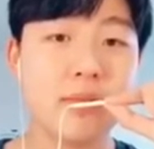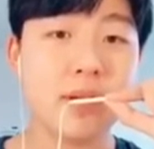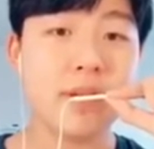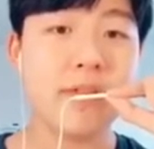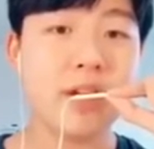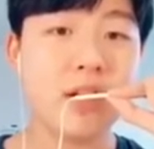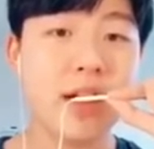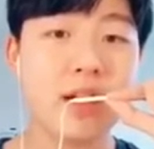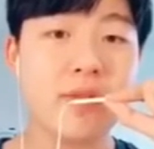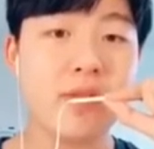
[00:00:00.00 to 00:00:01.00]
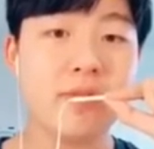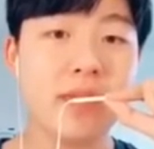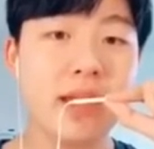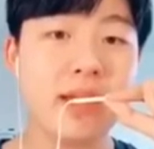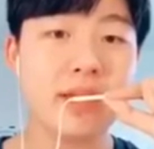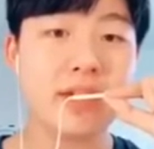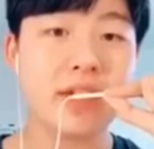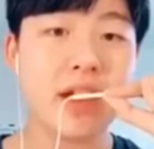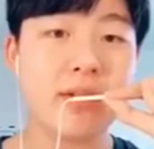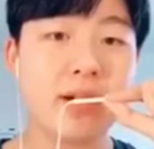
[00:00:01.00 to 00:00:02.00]
Put a finger down if you've peed in the
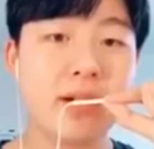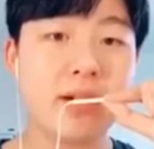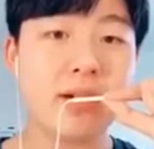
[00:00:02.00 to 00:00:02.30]
shower.